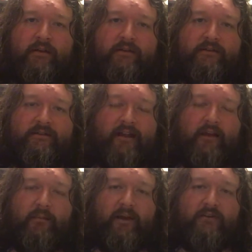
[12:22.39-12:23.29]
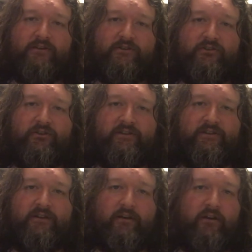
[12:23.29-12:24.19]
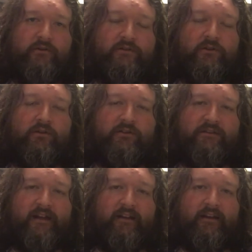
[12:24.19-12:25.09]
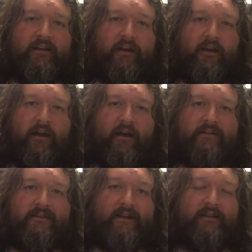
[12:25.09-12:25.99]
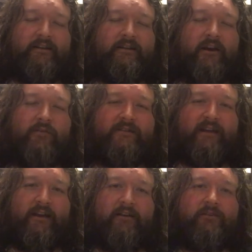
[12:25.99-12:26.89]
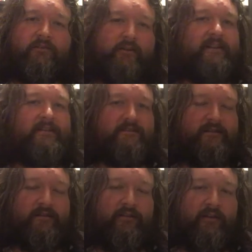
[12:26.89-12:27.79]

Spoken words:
Stella makes her choice and goes to hug Stanley, and Stanley knows it and grins.